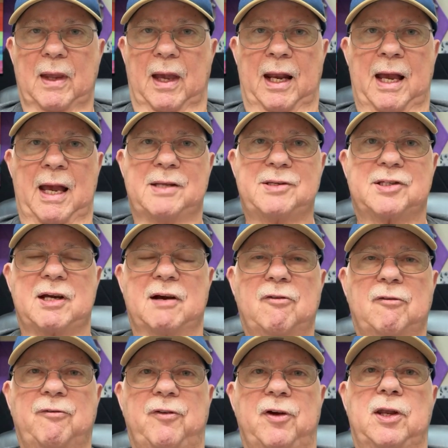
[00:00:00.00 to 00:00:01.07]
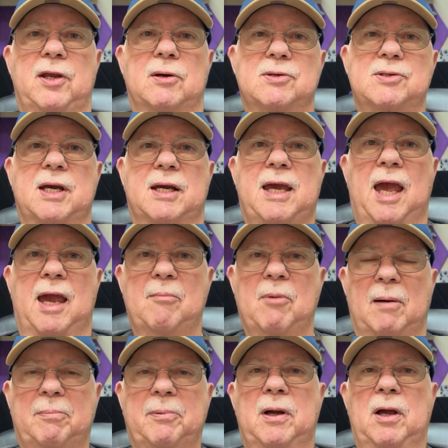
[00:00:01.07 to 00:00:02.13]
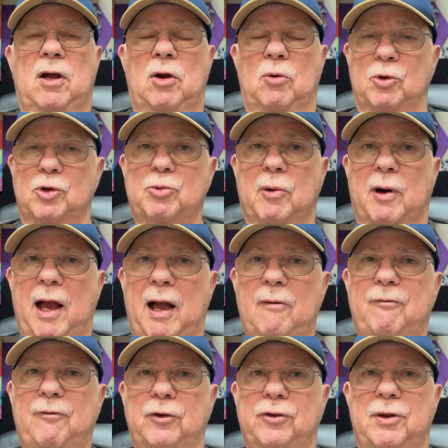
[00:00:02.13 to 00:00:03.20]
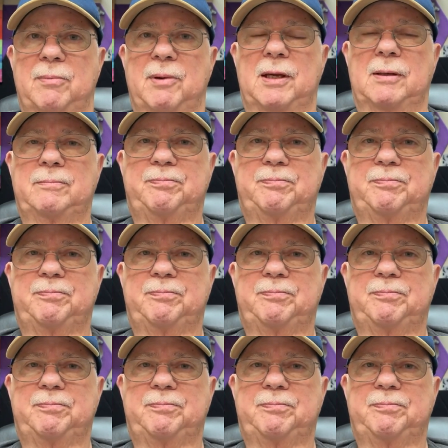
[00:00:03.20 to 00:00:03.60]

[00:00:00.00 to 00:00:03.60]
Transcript: and I had several videos that came up which were helpful to me.